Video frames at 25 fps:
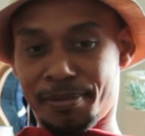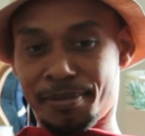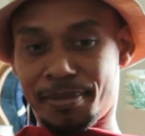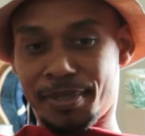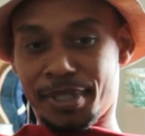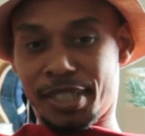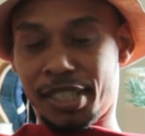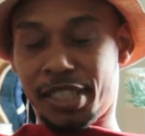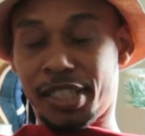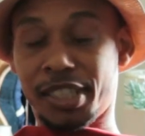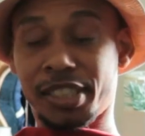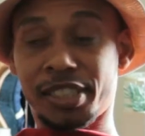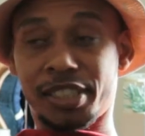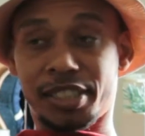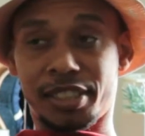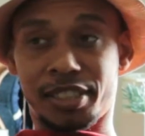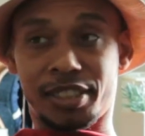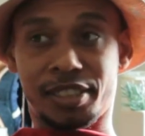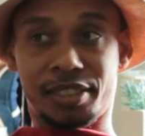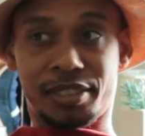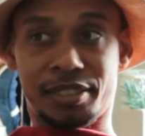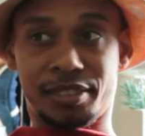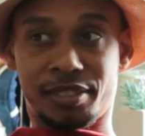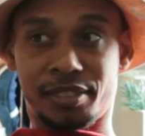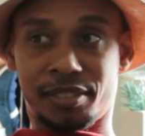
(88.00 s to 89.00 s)

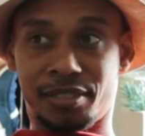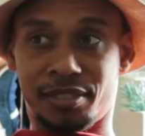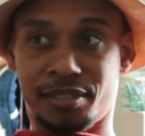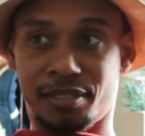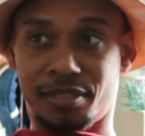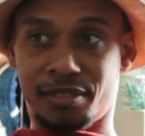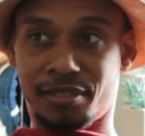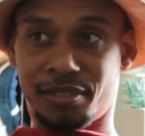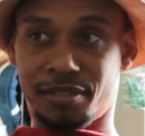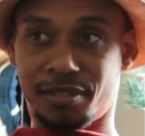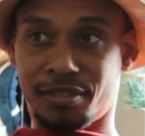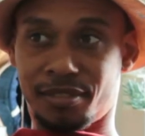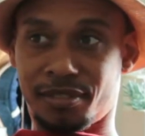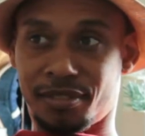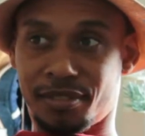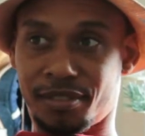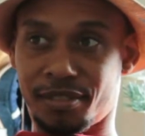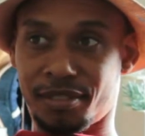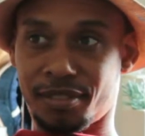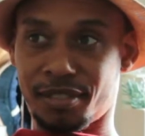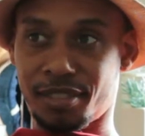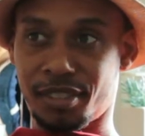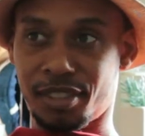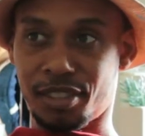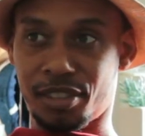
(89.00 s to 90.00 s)
listening.
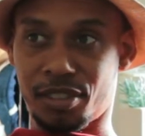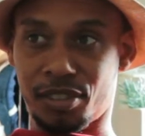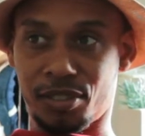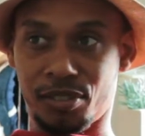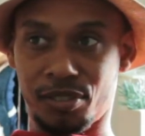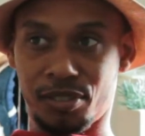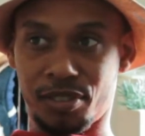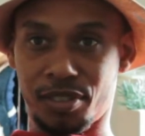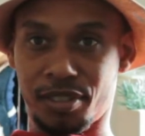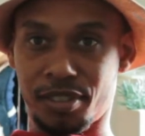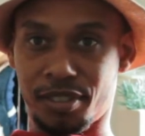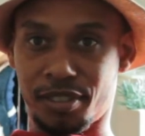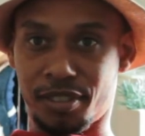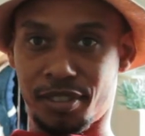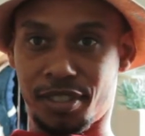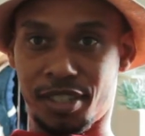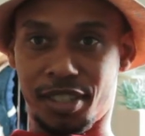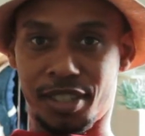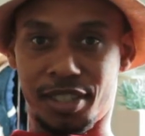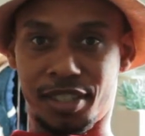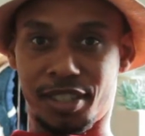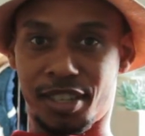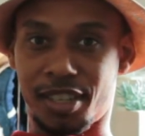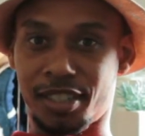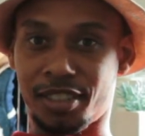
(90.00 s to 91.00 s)
You know,
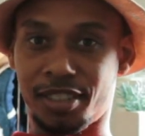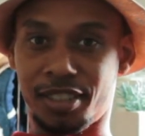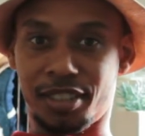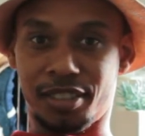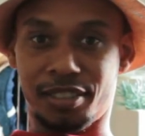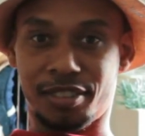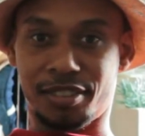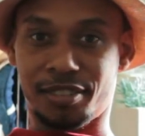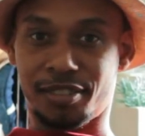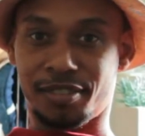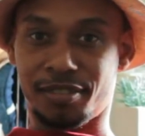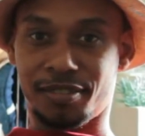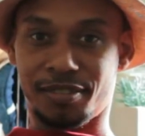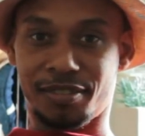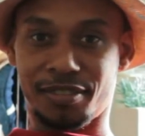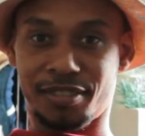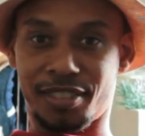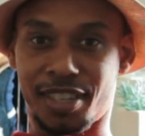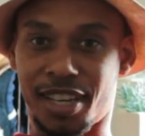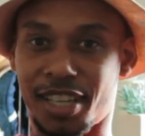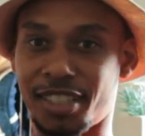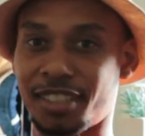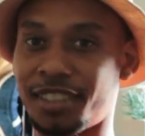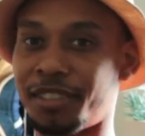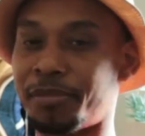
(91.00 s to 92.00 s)
I didn't
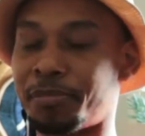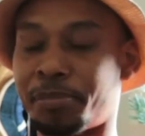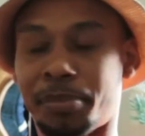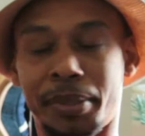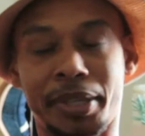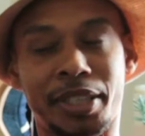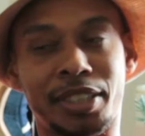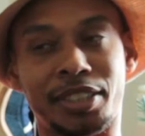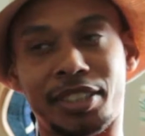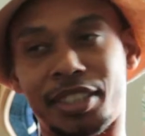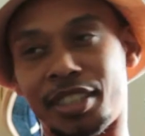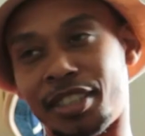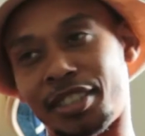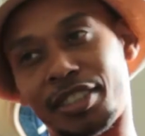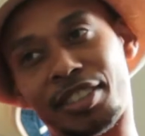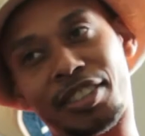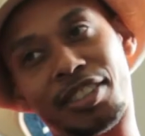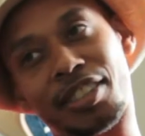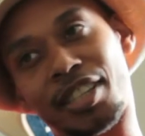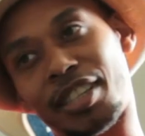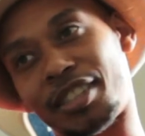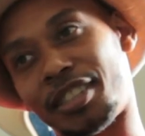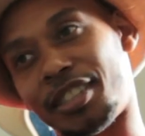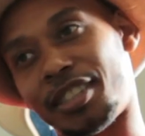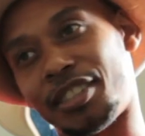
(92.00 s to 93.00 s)
pay attention. I
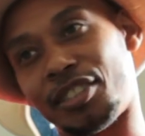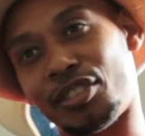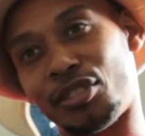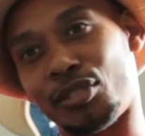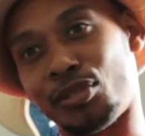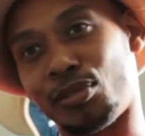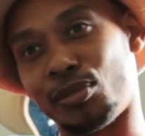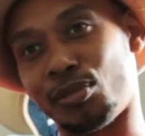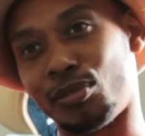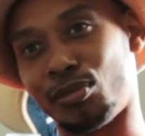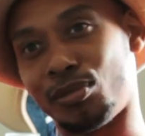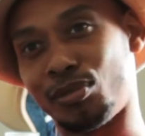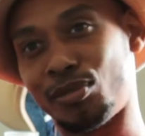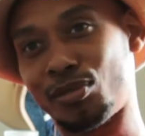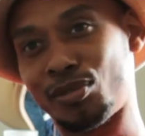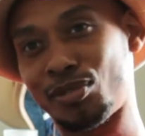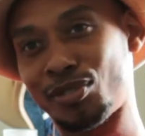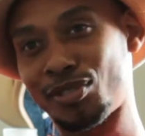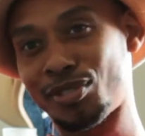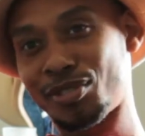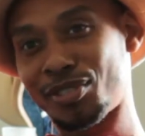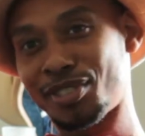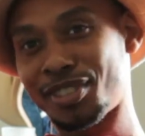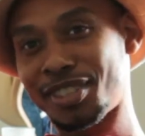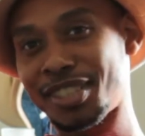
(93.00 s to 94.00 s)
didn't do
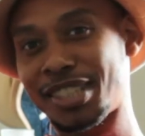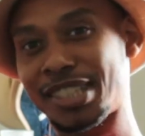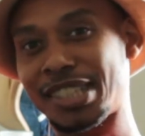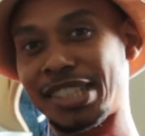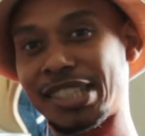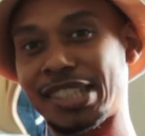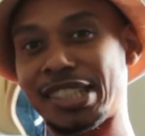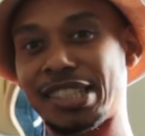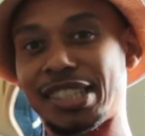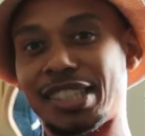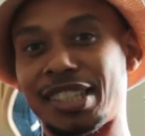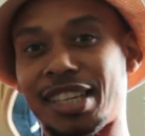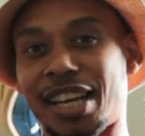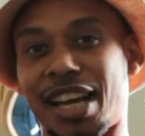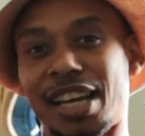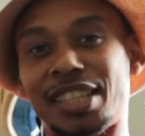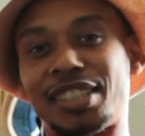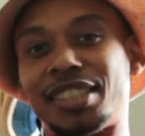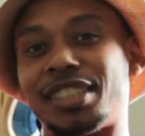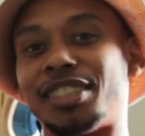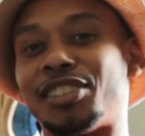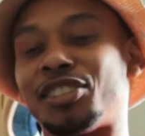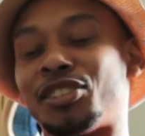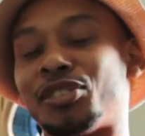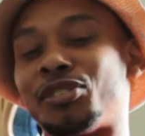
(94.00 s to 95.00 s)

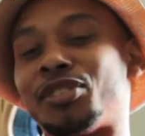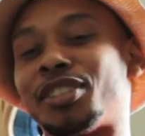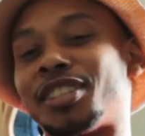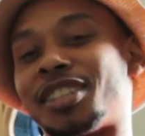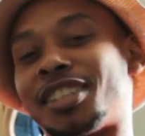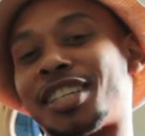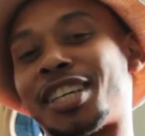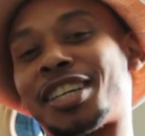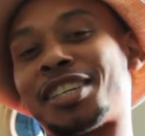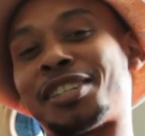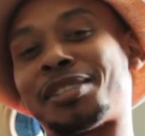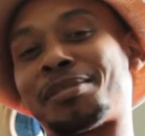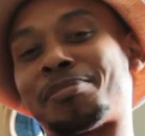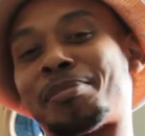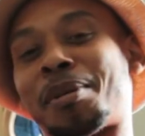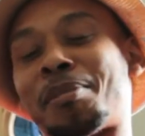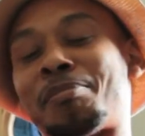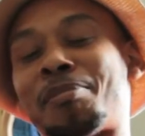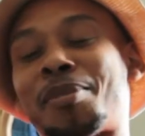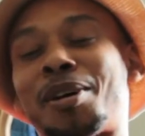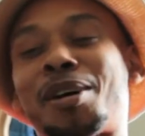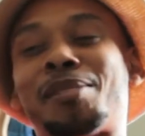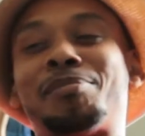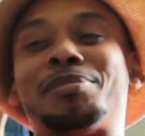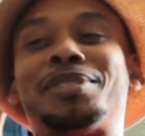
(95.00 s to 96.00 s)
the things my
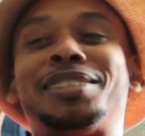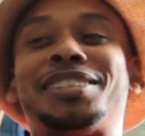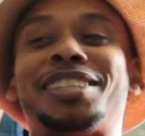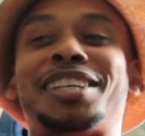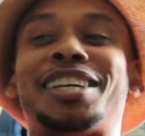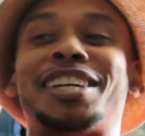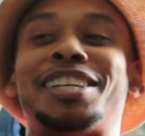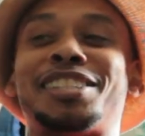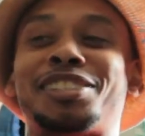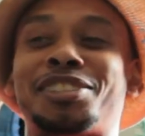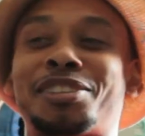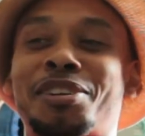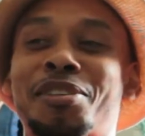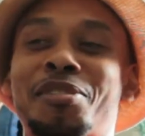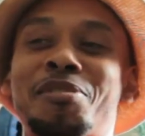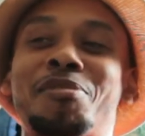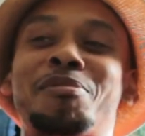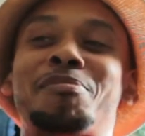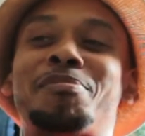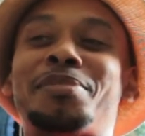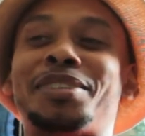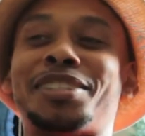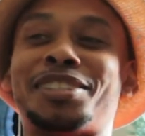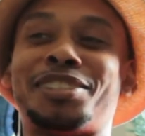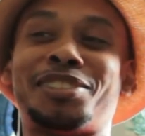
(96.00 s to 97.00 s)
mom and dad told
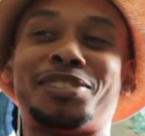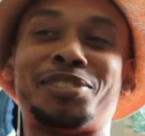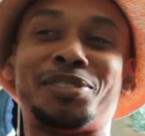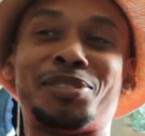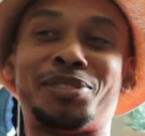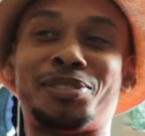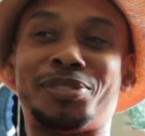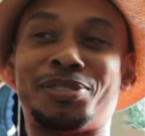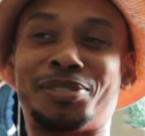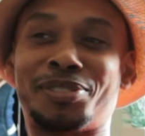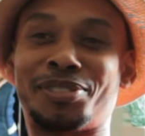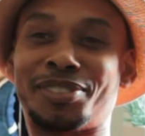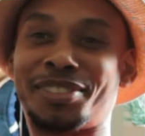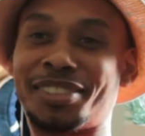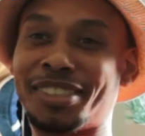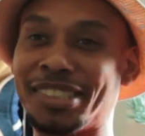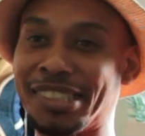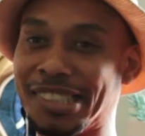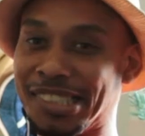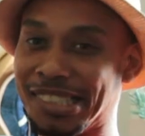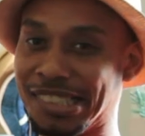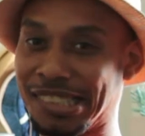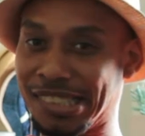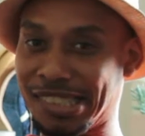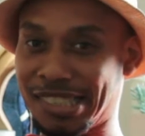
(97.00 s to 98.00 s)
me to do.
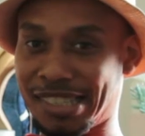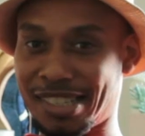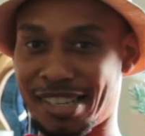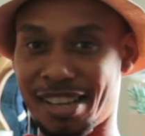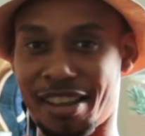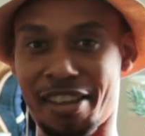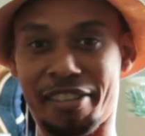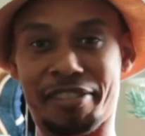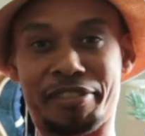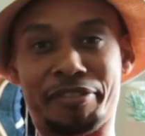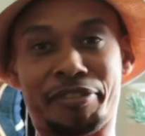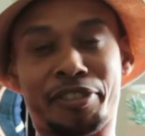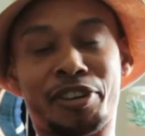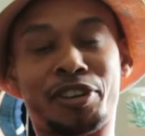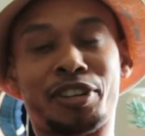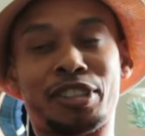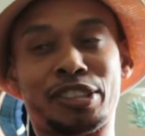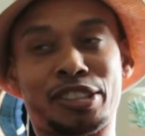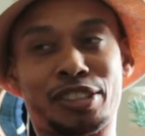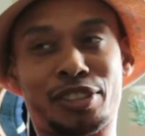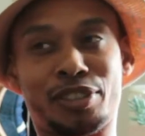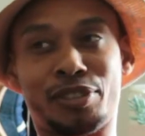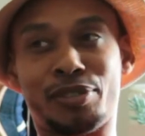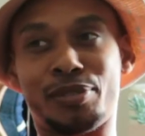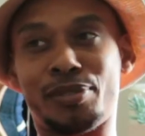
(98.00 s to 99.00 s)
As far as
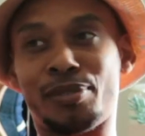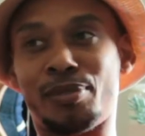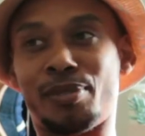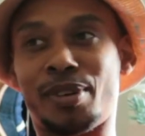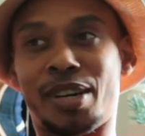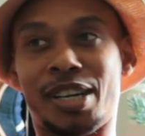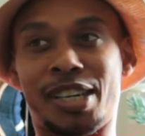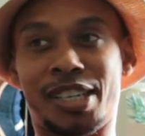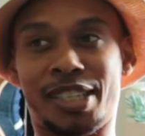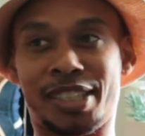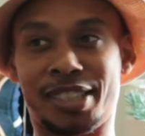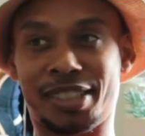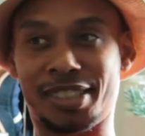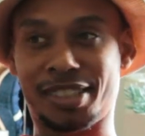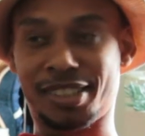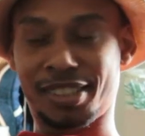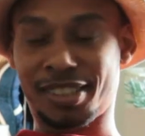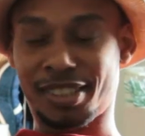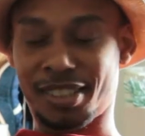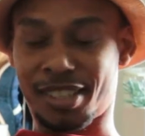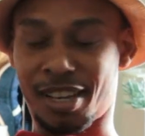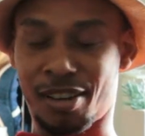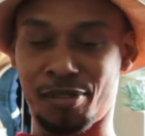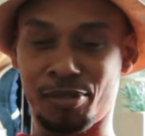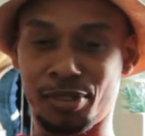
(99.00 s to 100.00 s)
school wise,
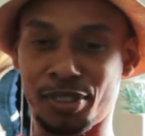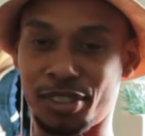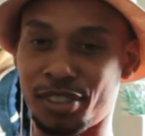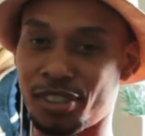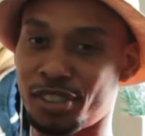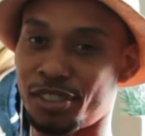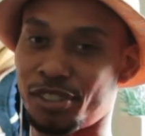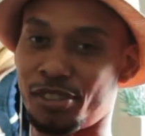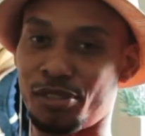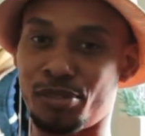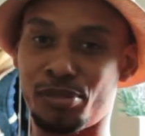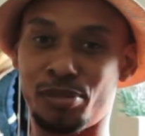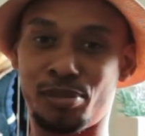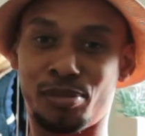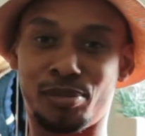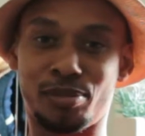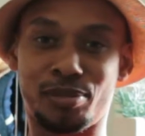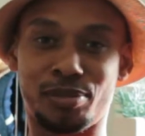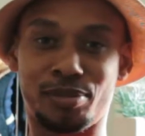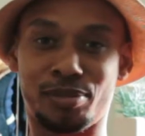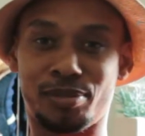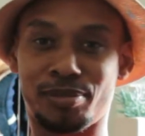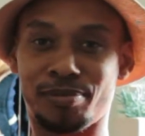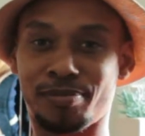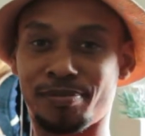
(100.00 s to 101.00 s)
I went to
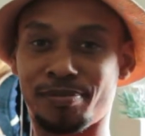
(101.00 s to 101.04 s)
school,